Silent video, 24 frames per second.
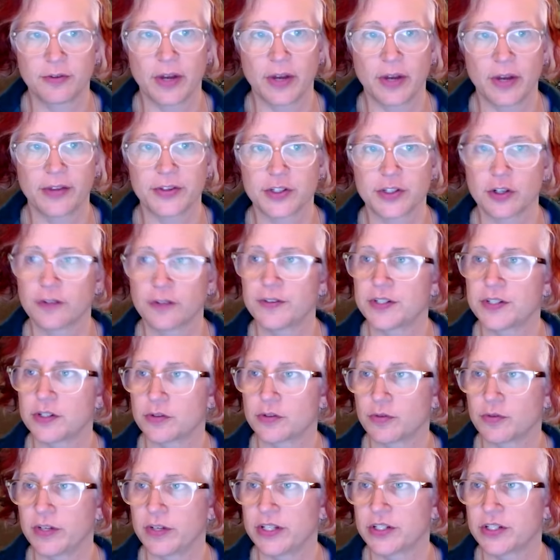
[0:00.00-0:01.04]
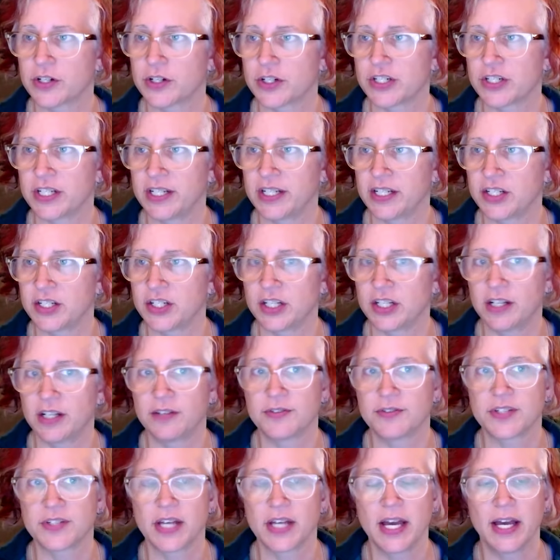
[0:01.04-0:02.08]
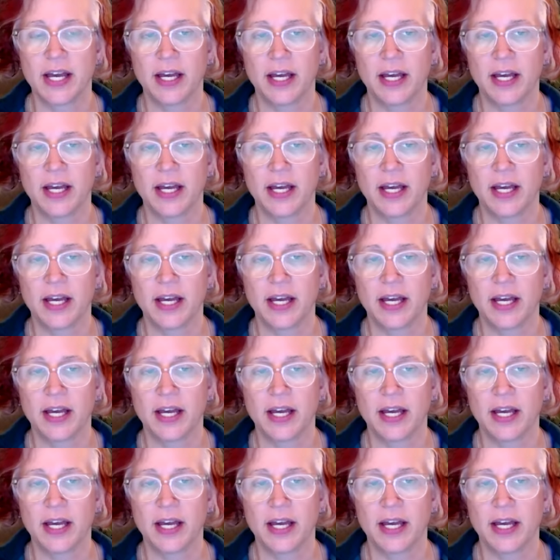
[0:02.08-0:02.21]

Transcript: health services research initiatives